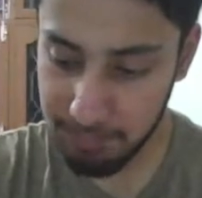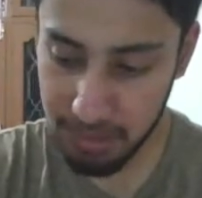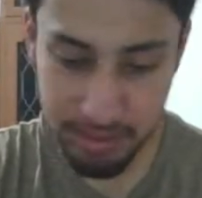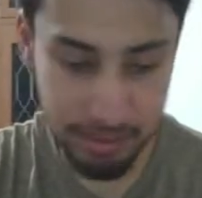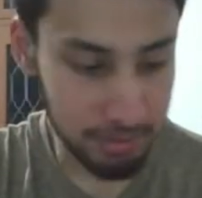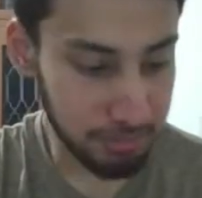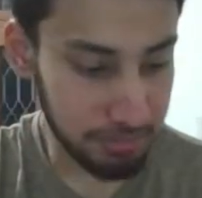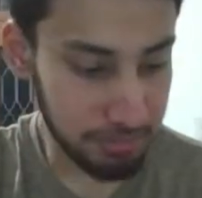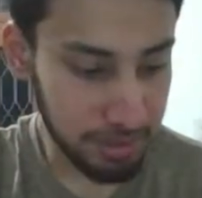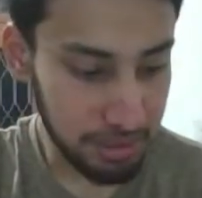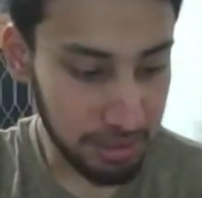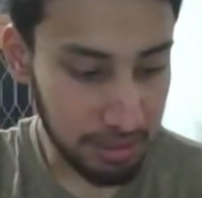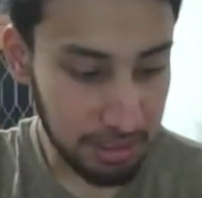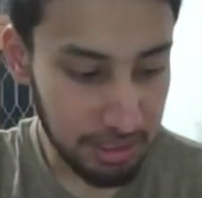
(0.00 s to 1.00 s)
into
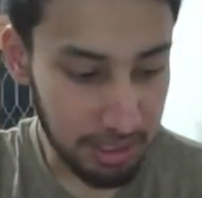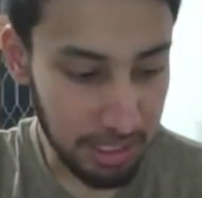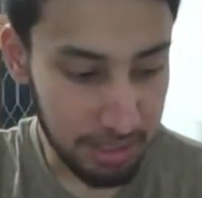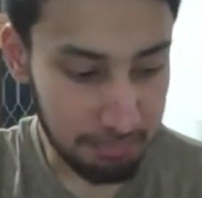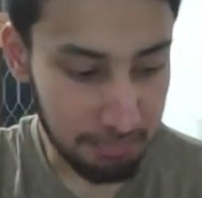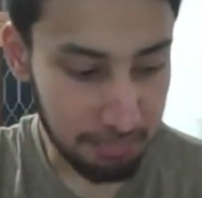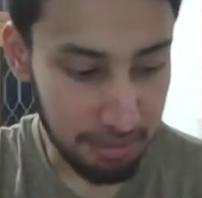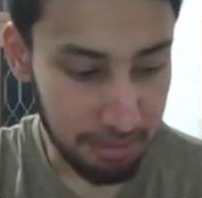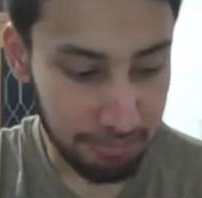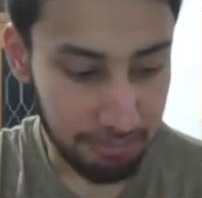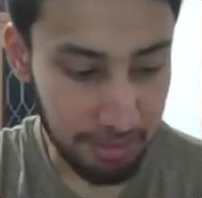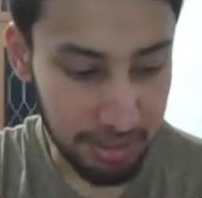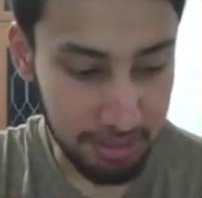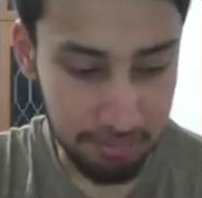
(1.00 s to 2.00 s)
n by
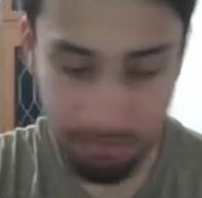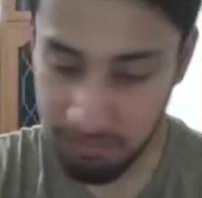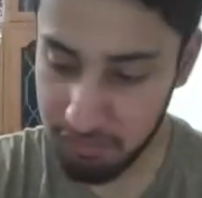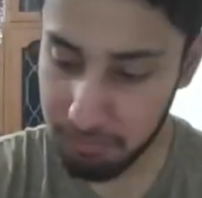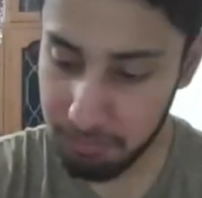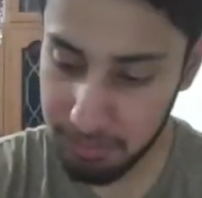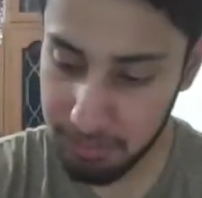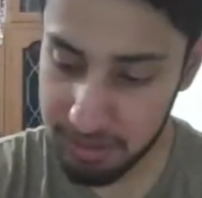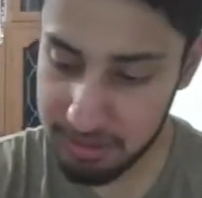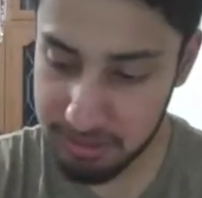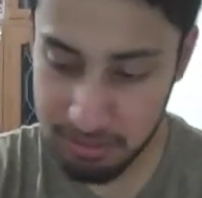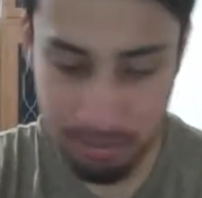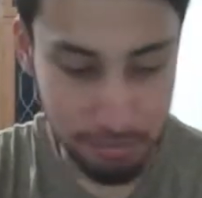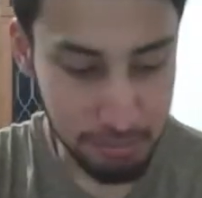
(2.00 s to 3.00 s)
5
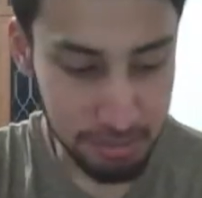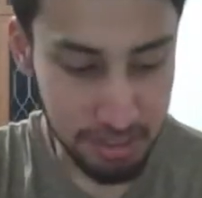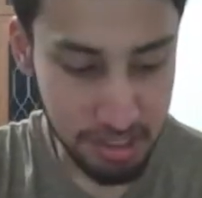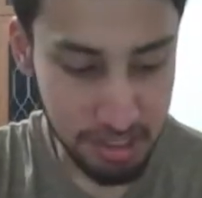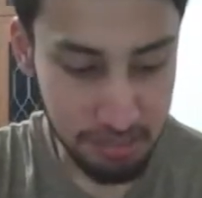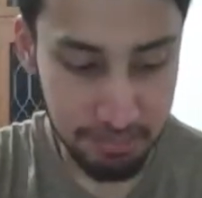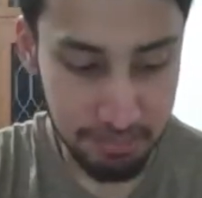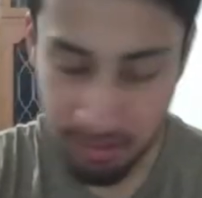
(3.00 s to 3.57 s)
plus 2t